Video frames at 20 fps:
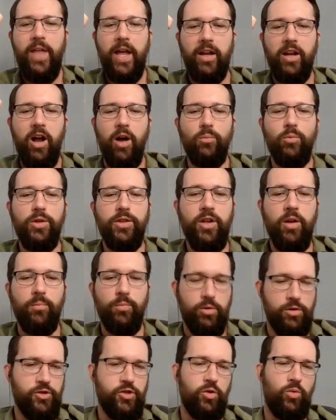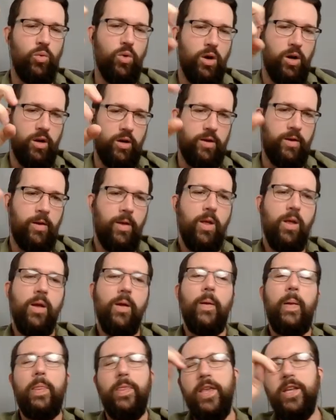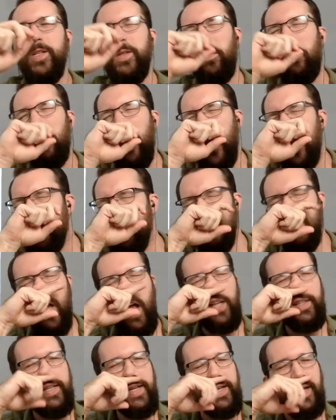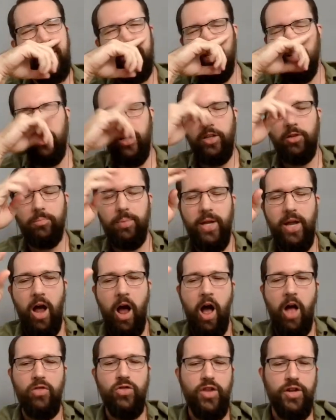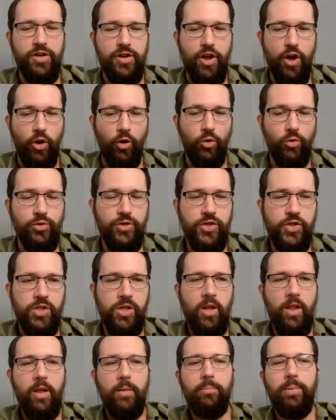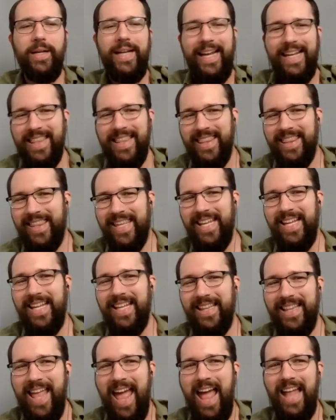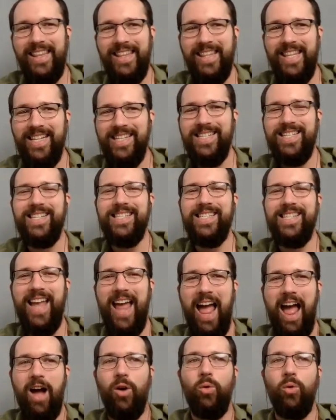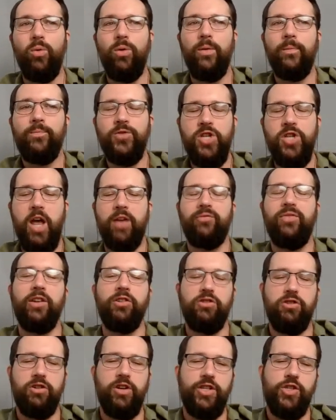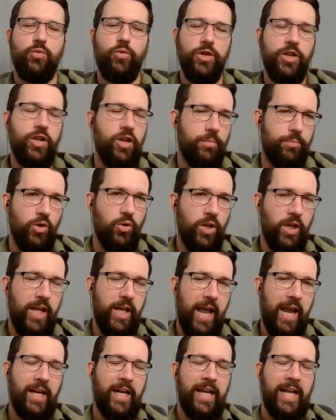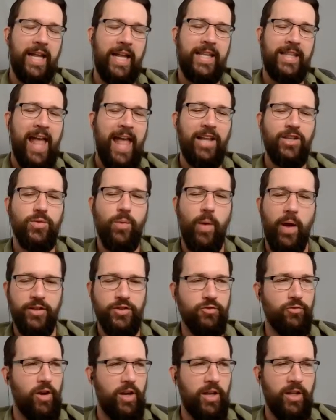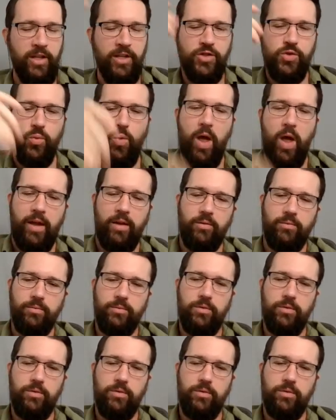that come with commercial work. This page's content is a little bit on the nose, but I think that this is how Jeff and Chris would communicate it, and that's why it's written this way.